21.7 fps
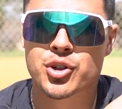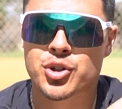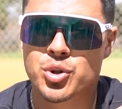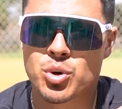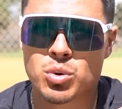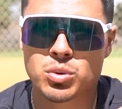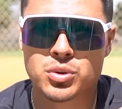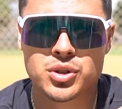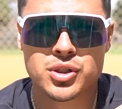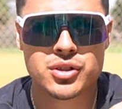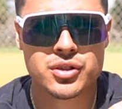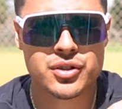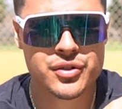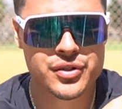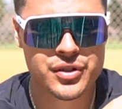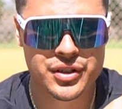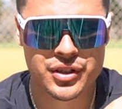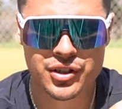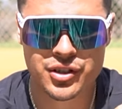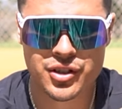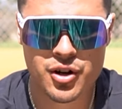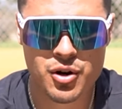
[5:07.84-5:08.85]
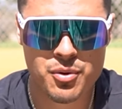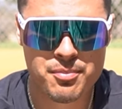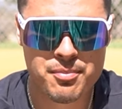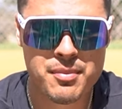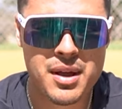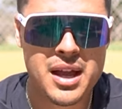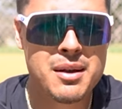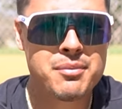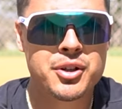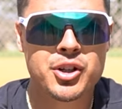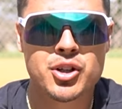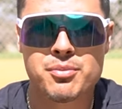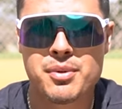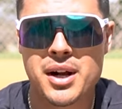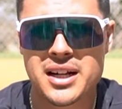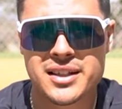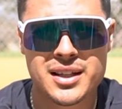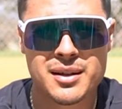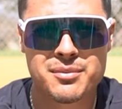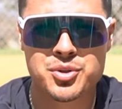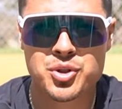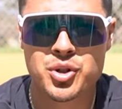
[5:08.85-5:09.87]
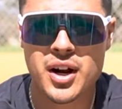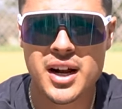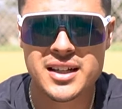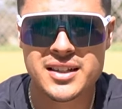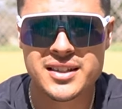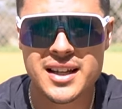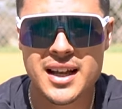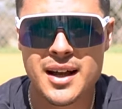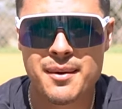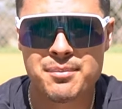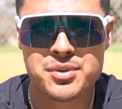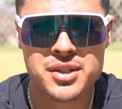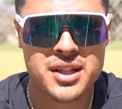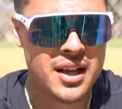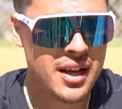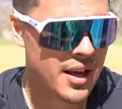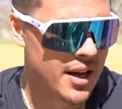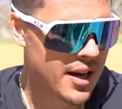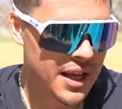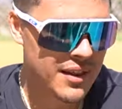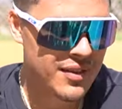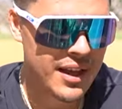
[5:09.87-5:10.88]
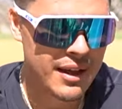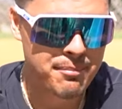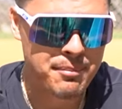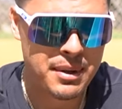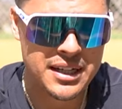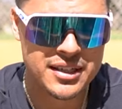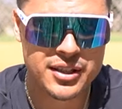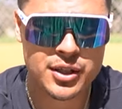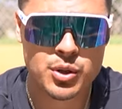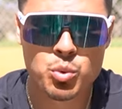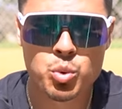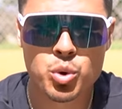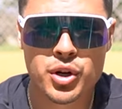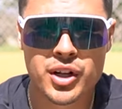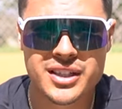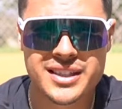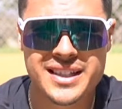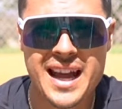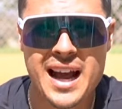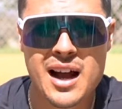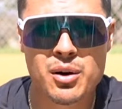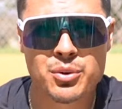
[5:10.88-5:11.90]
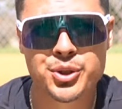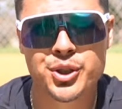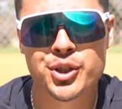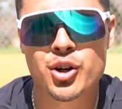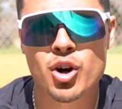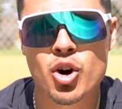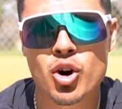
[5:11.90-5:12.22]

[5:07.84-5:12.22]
shoulders, maybe your biceps, triceps, and then basically work down your